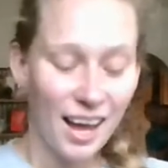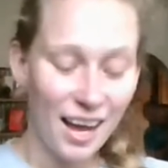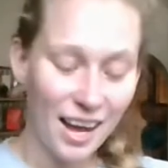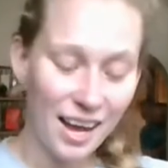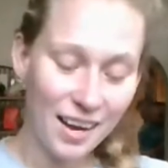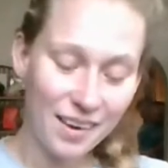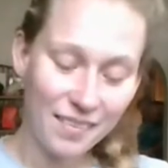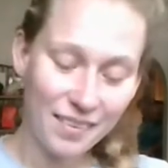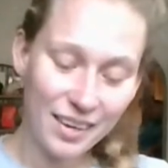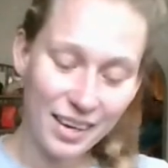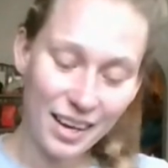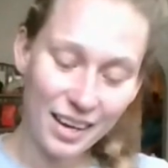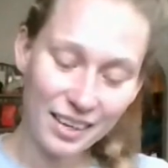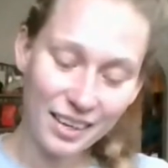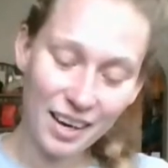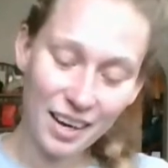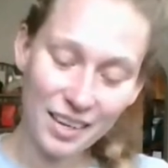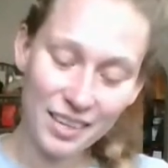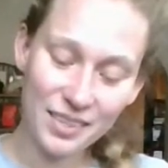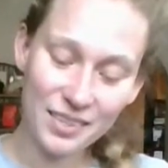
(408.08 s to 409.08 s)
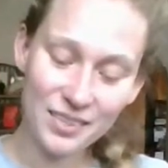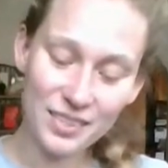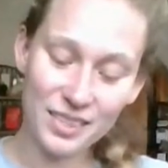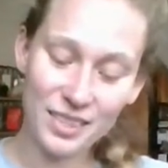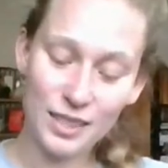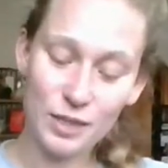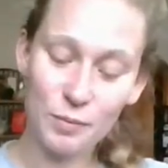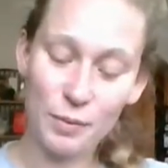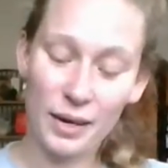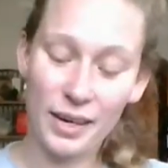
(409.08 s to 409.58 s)
Harry had gotten used
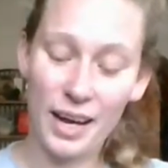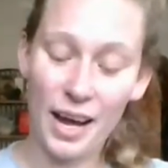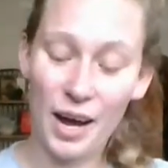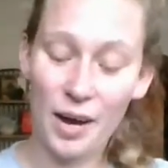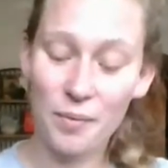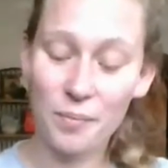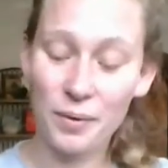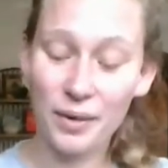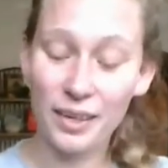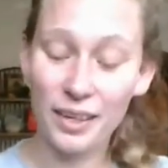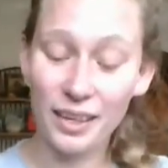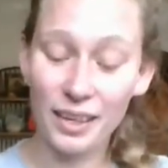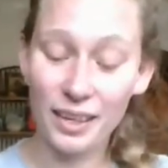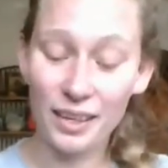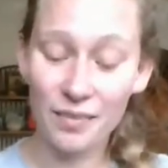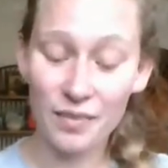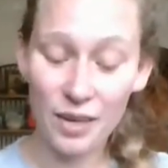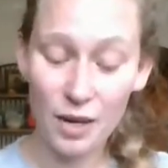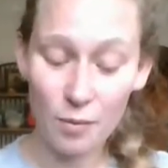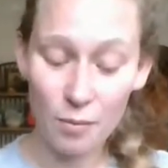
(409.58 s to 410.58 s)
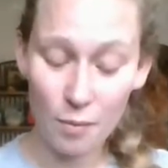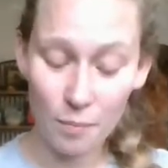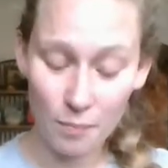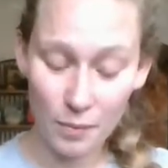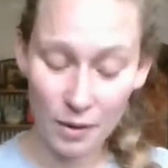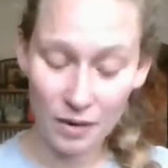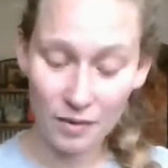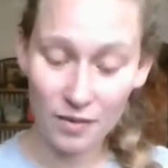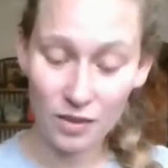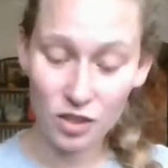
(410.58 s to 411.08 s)
to this by now, but it had given him a
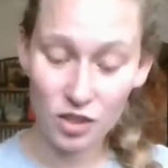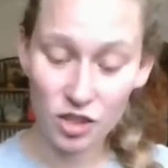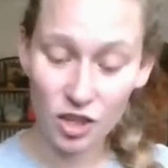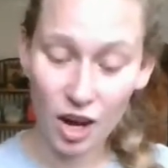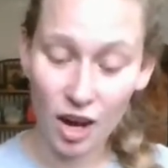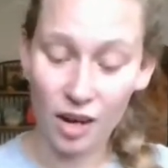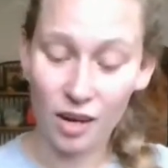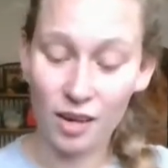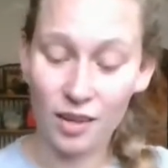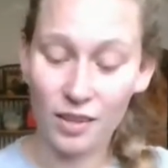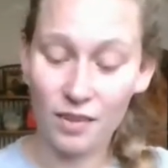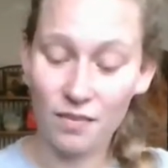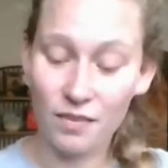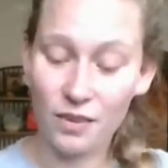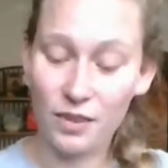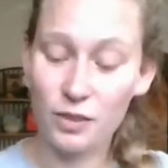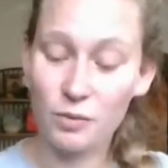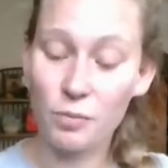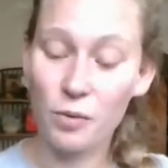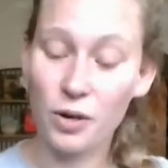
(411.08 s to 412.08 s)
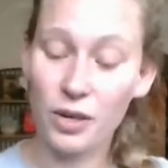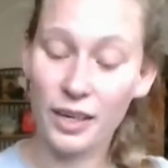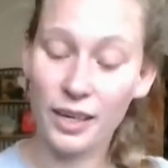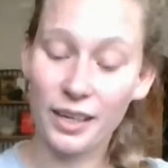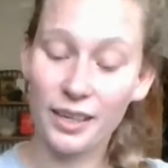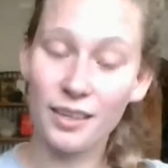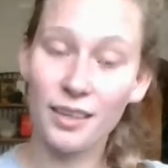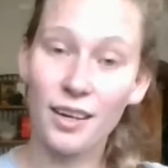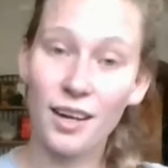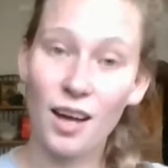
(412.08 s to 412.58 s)
bit of a shock on the first
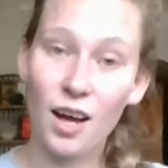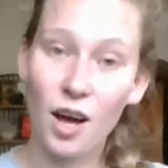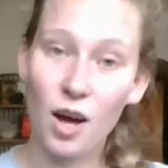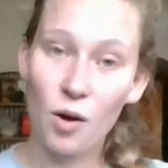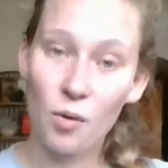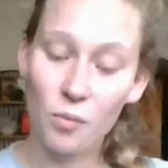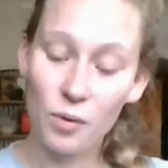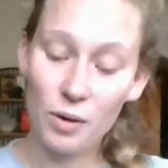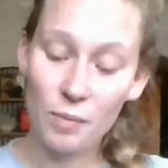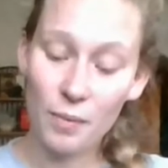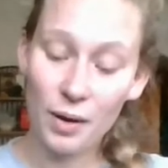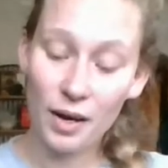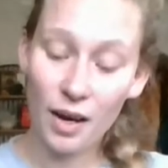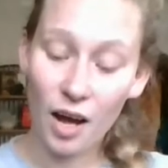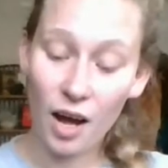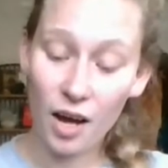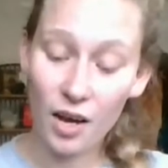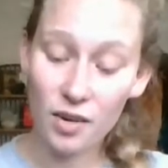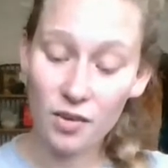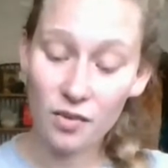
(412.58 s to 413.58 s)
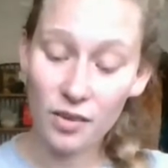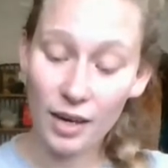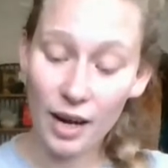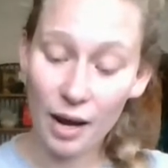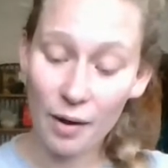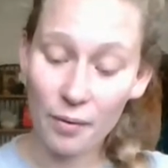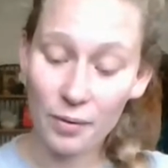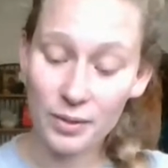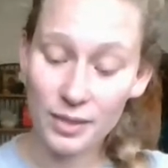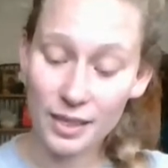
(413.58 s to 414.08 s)
morning, when about 100
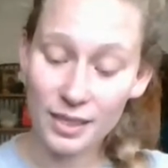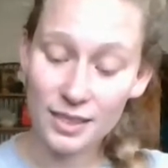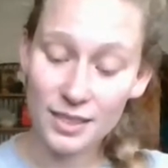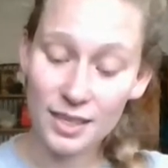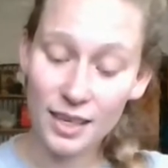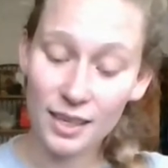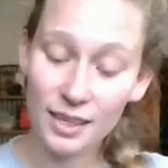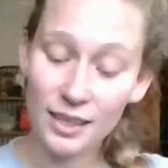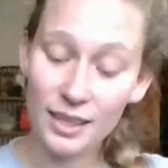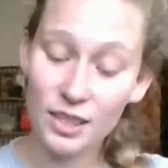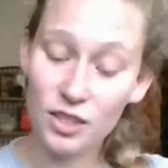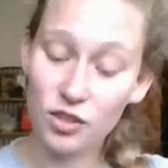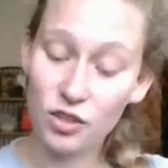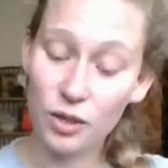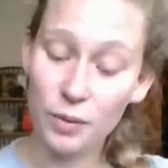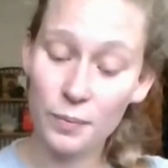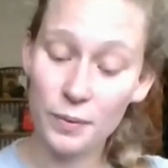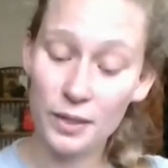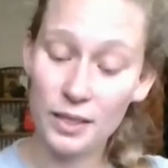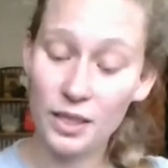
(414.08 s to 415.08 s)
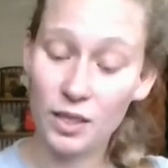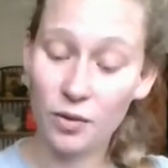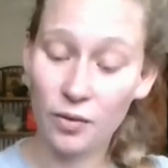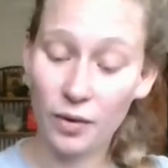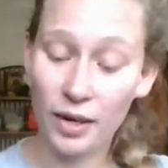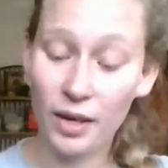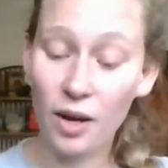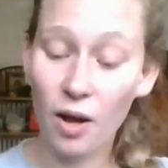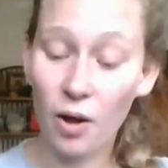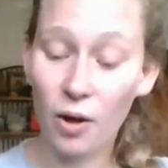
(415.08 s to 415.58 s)
owls had suddenly streamed into the
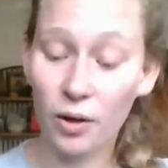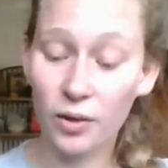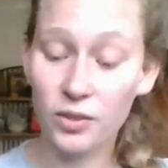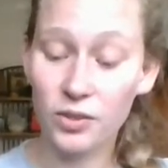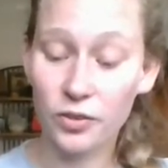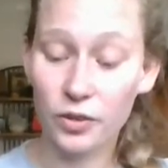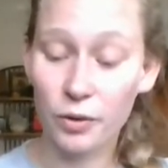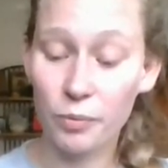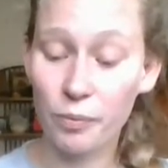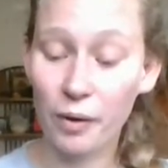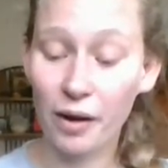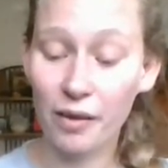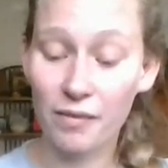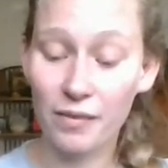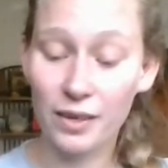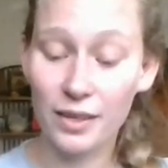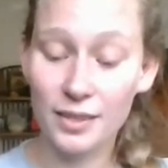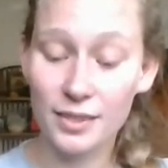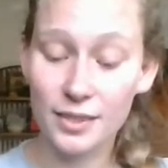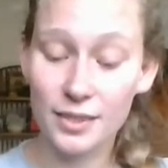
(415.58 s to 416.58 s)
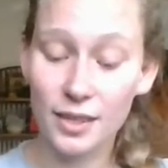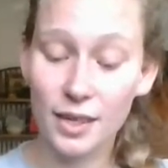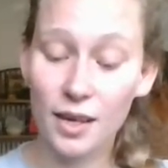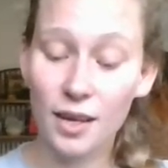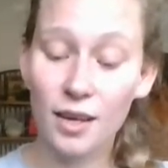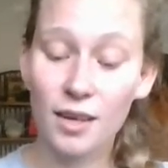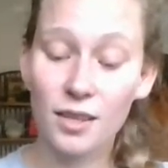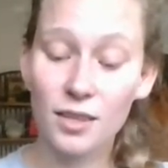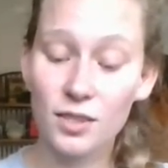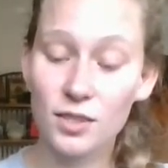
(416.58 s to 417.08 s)
Great Hall during breakfast,
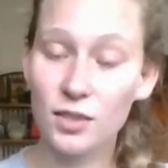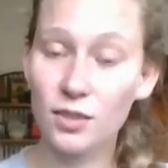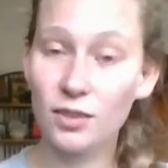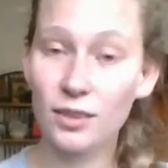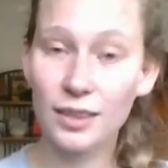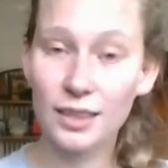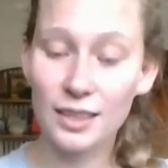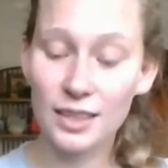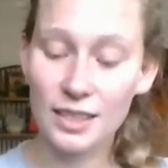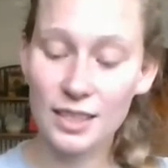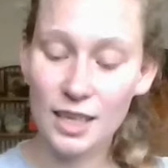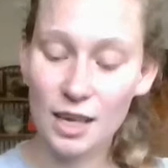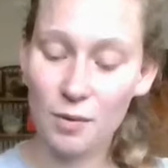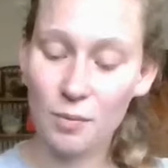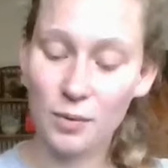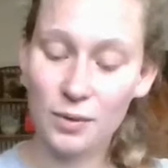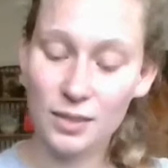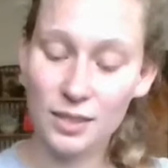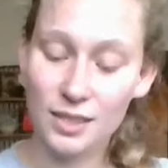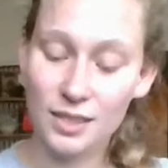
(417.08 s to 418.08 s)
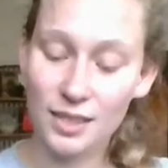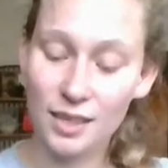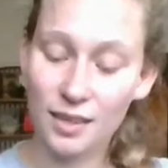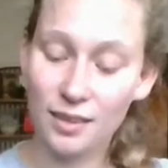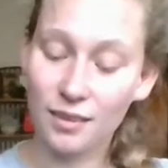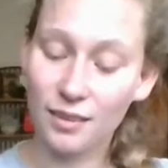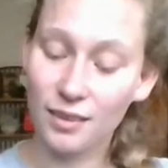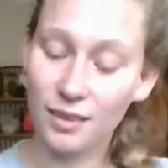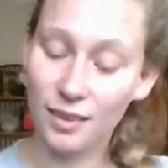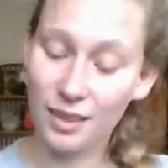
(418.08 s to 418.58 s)
circling the tables
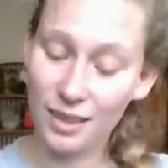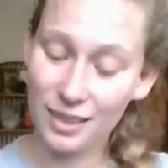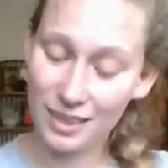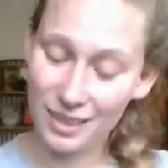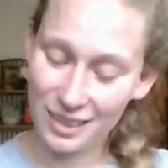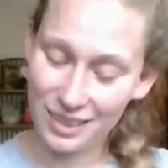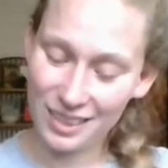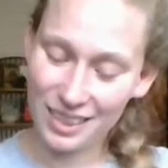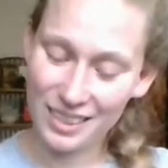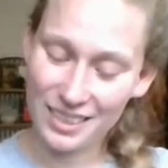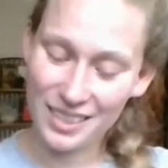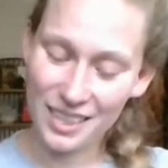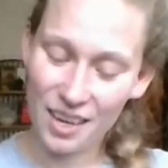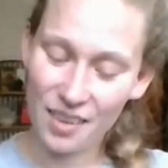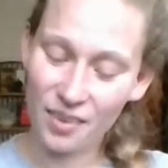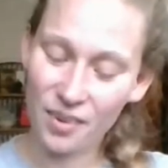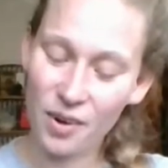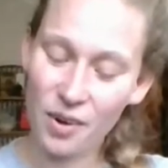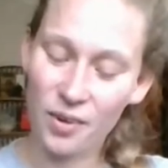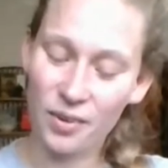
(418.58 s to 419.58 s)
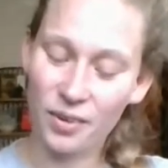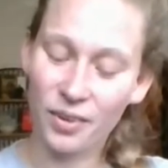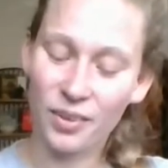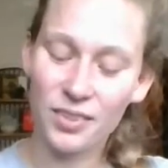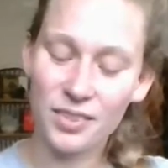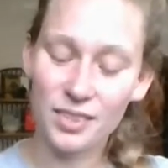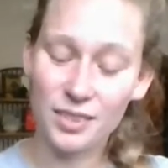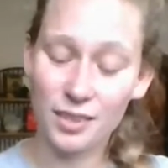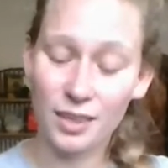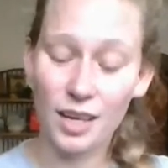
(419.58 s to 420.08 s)
until they saw their
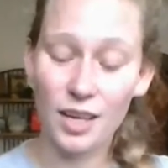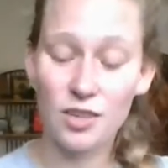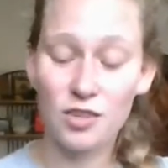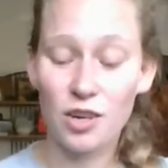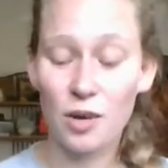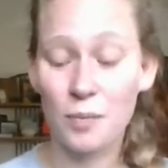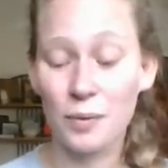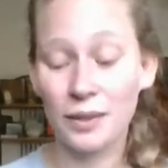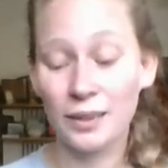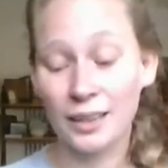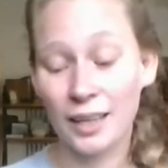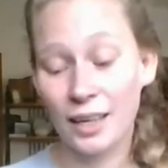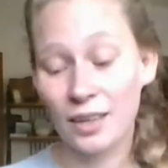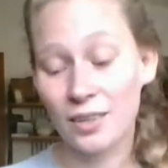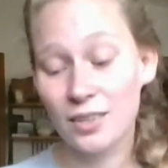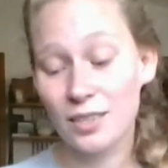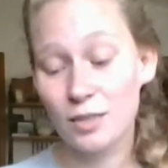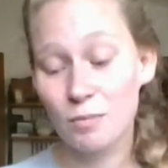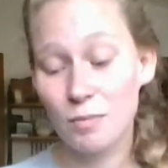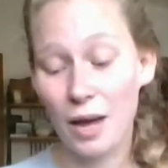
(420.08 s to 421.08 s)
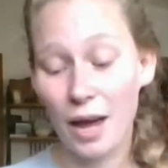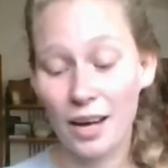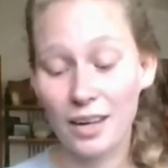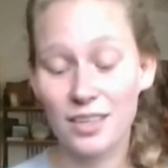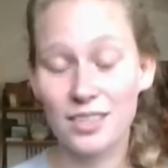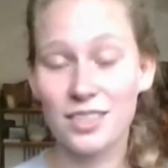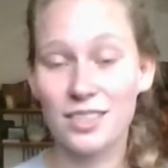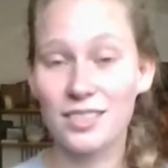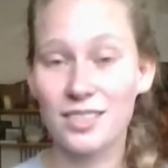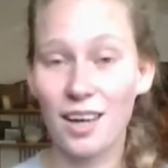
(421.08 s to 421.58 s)
owners, and dropping letters and
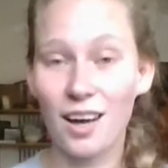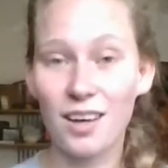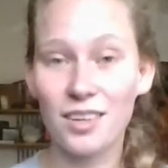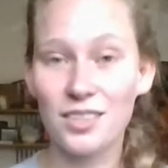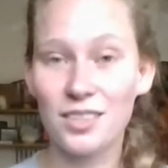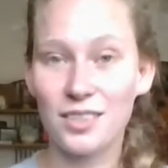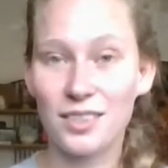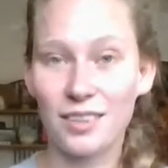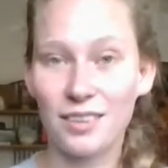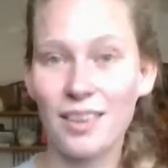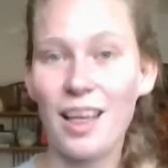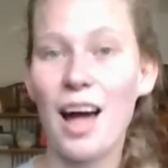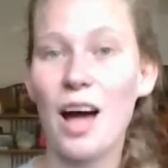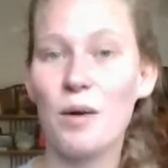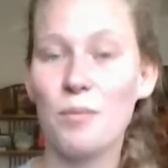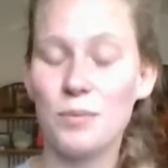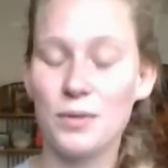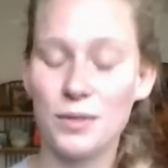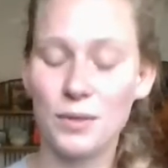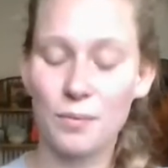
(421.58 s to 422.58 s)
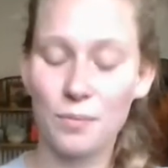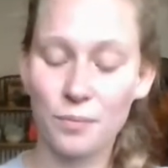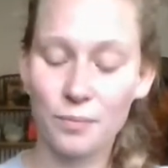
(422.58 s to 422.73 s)
packages onto their laps.